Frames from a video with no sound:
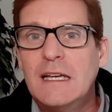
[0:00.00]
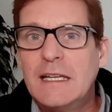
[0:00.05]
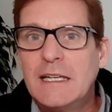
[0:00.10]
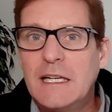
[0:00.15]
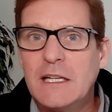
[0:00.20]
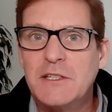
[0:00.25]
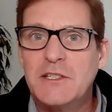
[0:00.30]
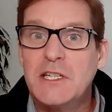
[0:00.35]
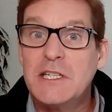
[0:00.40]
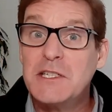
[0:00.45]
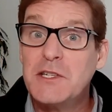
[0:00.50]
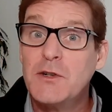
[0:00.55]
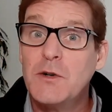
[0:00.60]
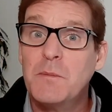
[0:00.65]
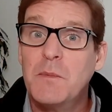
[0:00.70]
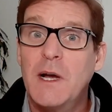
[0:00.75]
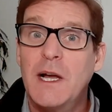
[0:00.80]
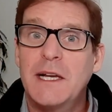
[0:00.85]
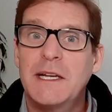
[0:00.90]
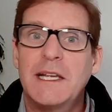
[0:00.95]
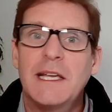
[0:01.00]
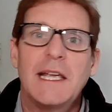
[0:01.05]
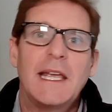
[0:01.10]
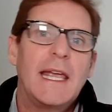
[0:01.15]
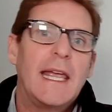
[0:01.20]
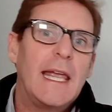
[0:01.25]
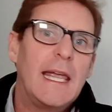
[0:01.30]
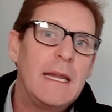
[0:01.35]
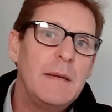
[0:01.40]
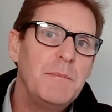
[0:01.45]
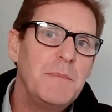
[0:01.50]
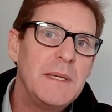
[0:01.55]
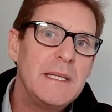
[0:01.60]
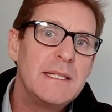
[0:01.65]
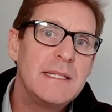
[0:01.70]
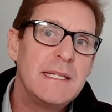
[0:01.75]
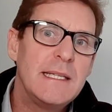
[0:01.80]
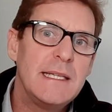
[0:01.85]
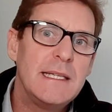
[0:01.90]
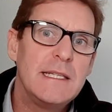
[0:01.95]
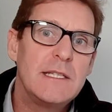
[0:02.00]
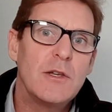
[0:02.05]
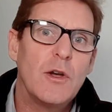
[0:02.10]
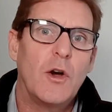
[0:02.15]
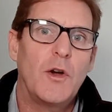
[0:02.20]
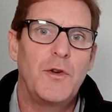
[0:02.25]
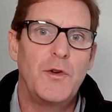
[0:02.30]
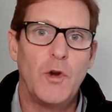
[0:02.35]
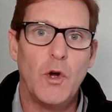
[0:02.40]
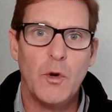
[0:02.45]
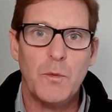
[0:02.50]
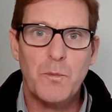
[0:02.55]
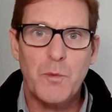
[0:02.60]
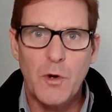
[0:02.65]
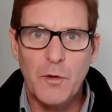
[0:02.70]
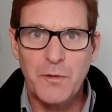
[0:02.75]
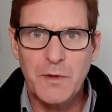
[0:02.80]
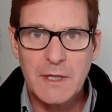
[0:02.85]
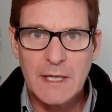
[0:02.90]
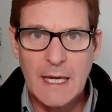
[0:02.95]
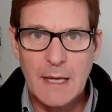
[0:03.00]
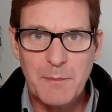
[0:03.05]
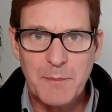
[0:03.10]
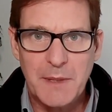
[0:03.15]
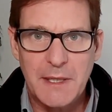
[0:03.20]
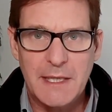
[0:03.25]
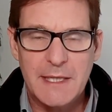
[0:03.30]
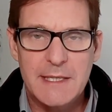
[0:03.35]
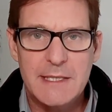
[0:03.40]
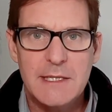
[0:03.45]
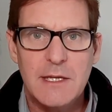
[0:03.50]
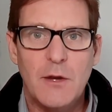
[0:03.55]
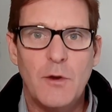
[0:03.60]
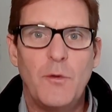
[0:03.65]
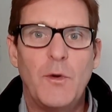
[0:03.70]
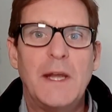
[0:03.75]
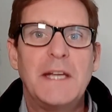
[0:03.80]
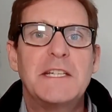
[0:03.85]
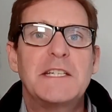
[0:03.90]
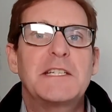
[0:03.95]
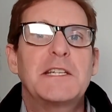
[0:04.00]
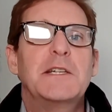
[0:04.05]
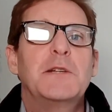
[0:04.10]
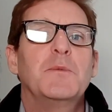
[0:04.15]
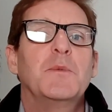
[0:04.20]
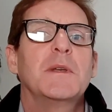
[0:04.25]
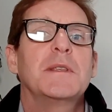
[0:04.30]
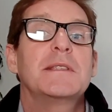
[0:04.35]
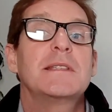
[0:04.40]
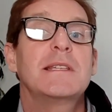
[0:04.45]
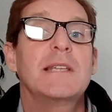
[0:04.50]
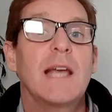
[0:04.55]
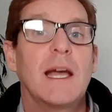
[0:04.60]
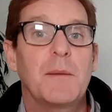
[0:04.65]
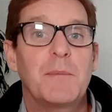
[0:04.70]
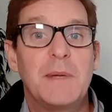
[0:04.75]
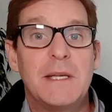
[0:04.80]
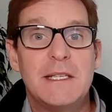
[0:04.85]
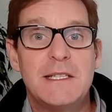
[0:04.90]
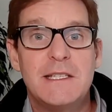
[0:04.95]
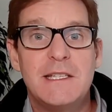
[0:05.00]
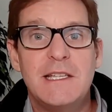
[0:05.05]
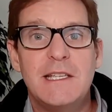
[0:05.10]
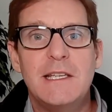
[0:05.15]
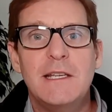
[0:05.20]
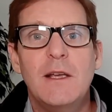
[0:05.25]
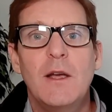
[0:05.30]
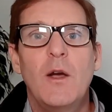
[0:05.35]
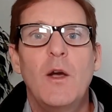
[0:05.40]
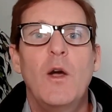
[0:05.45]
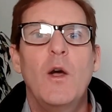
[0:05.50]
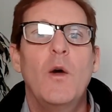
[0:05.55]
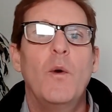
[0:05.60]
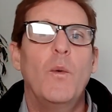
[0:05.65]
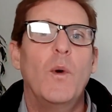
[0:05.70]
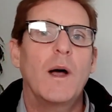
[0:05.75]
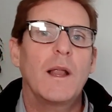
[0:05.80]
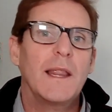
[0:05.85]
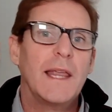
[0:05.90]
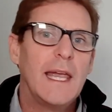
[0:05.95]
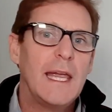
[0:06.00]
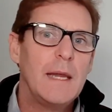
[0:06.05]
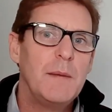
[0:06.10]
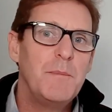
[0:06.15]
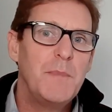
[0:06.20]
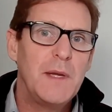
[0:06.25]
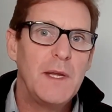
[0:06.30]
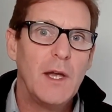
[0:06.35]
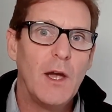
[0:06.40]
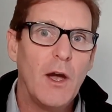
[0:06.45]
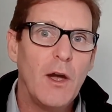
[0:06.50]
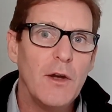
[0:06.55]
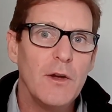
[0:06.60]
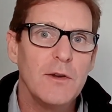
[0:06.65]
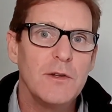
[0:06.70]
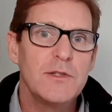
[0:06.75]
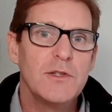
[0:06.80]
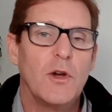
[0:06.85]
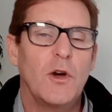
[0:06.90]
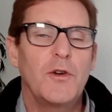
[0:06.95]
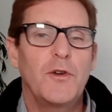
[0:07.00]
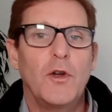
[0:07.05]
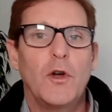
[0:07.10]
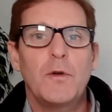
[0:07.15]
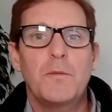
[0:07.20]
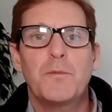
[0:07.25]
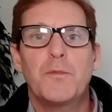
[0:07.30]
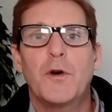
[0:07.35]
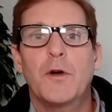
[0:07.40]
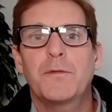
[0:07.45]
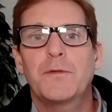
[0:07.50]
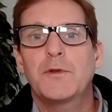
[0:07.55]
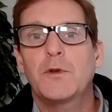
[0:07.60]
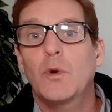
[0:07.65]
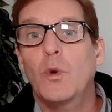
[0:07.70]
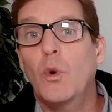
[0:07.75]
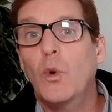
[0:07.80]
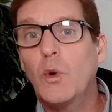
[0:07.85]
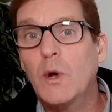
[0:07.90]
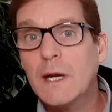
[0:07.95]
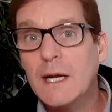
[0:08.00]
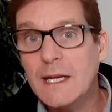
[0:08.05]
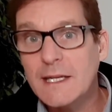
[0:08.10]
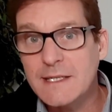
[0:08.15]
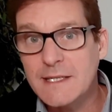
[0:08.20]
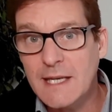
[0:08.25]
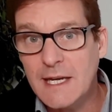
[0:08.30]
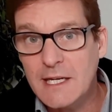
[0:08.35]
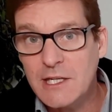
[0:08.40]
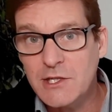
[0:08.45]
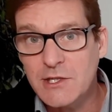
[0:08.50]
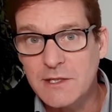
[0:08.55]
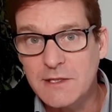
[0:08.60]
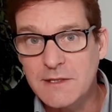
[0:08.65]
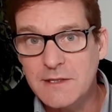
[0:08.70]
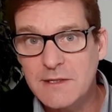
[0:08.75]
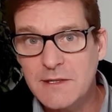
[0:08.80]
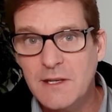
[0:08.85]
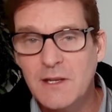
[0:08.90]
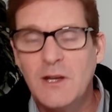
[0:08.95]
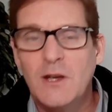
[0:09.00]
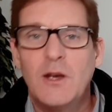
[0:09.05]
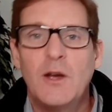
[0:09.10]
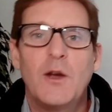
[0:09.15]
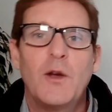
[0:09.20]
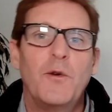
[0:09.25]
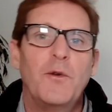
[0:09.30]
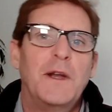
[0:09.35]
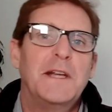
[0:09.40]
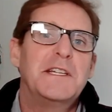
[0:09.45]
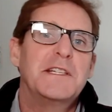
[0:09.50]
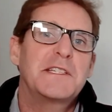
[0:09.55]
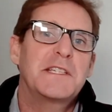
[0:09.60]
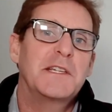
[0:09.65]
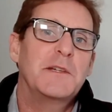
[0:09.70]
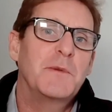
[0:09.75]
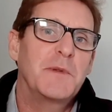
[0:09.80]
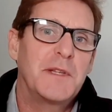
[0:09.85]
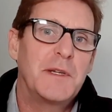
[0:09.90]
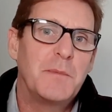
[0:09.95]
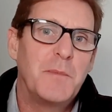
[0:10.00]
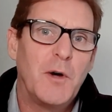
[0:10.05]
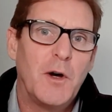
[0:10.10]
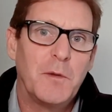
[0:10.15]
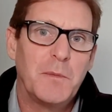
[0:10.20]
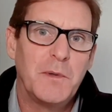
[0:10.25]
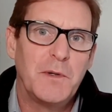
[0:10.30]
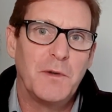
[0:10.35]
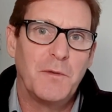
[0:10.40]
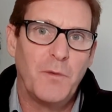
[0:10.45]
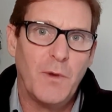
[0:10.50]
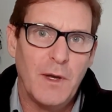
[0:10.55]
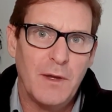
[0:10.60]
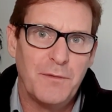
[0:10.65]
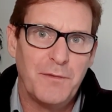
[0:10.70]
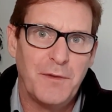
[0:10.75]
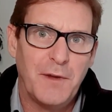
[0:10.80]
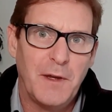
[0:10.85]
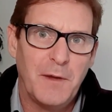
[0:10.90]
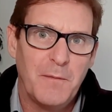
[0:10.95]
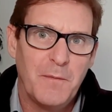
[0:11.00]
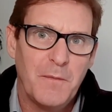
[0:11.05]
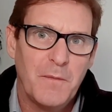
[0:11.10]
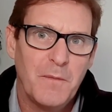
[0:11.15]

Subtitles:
Now, just a reminder, NPCs are non-profit companies registered with CIPC, while NPOs are non-profit organizations registered with the Department of Welfare.